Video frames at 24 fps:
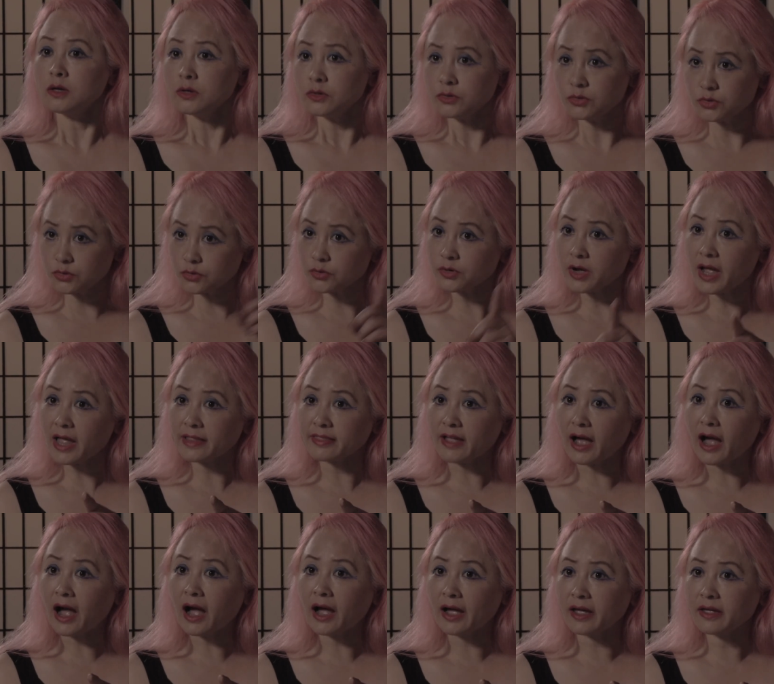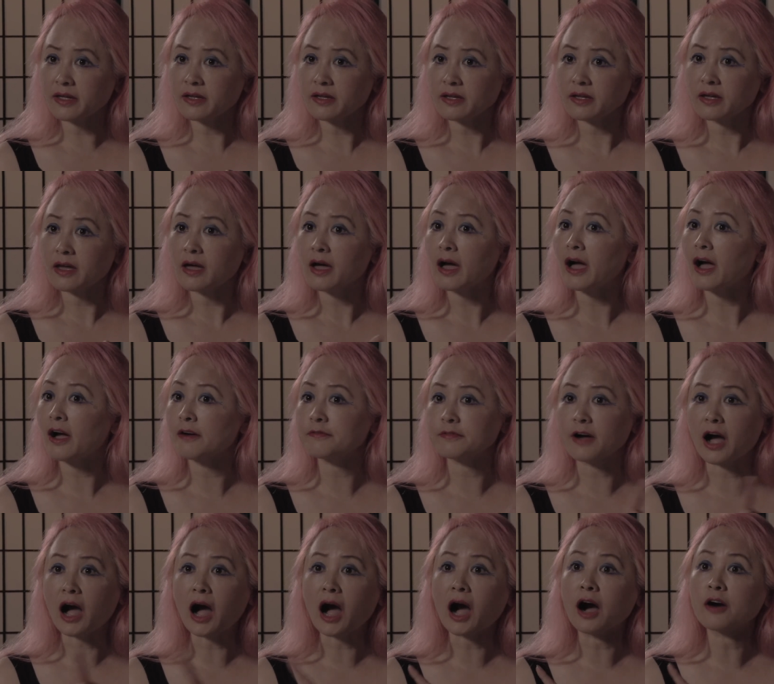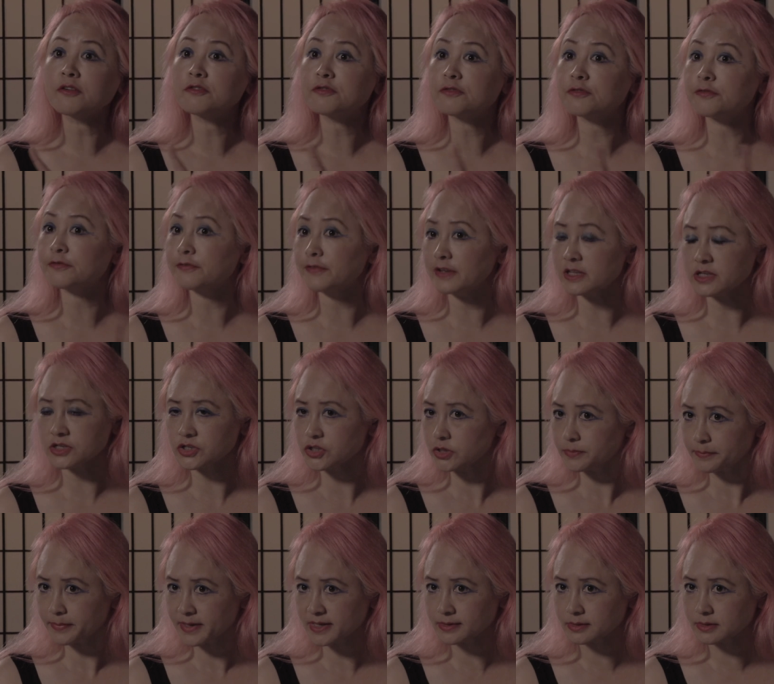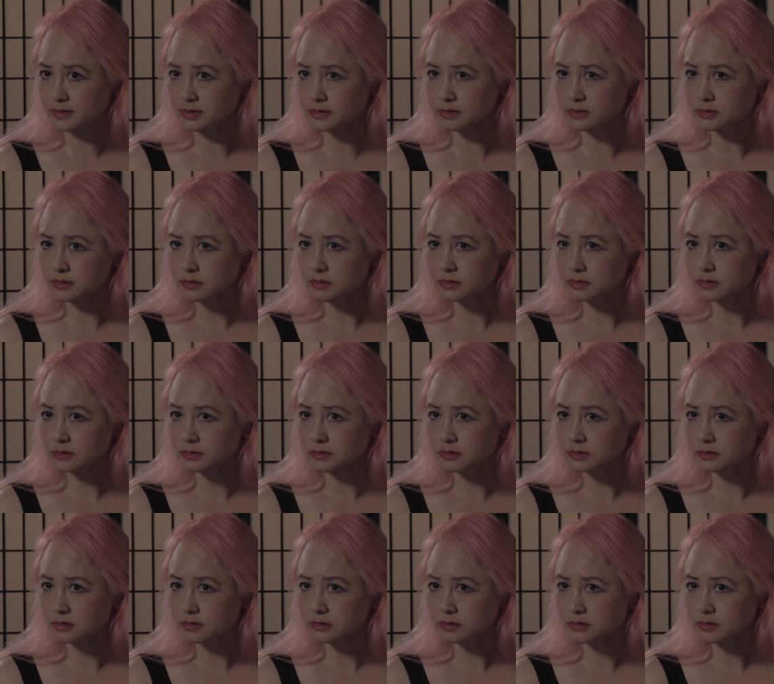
You and I have unfinished business.